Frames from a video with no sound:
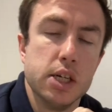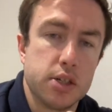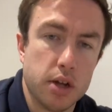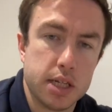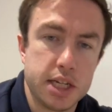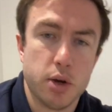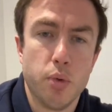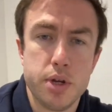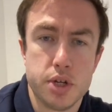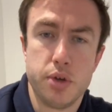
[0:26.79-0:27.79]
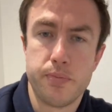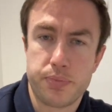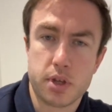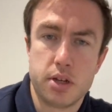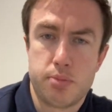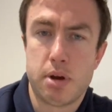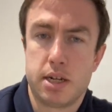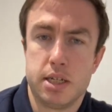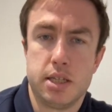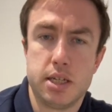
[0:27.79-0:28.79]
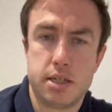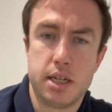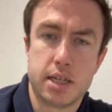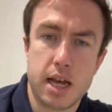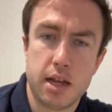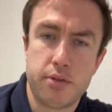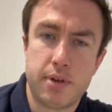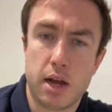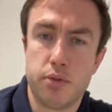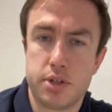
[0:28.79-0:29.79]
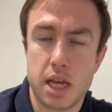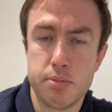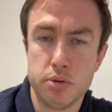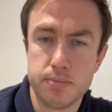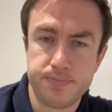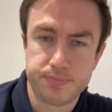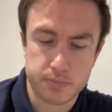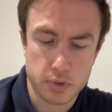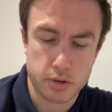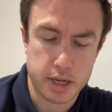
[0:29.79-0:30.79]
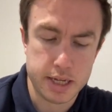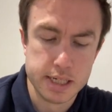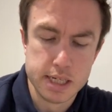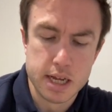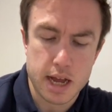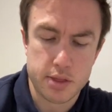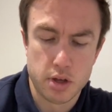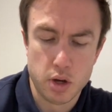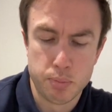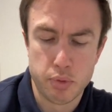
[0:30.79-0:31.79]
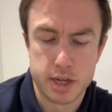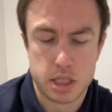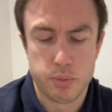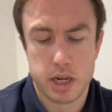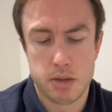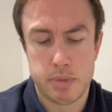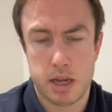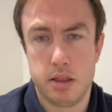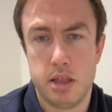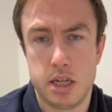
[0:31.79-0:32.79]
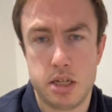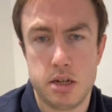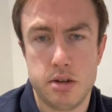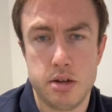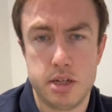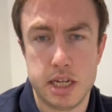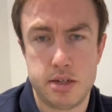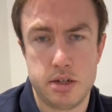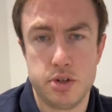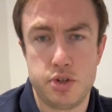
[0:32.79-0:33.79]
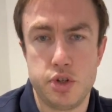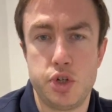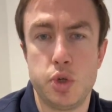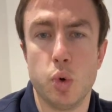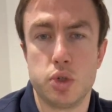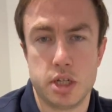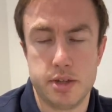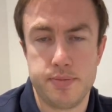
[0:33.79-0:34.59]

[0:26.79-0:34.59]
So essentially all we do to practice this is hand flat on the table, okay? And the whole point is that we're going to make this distance shorter.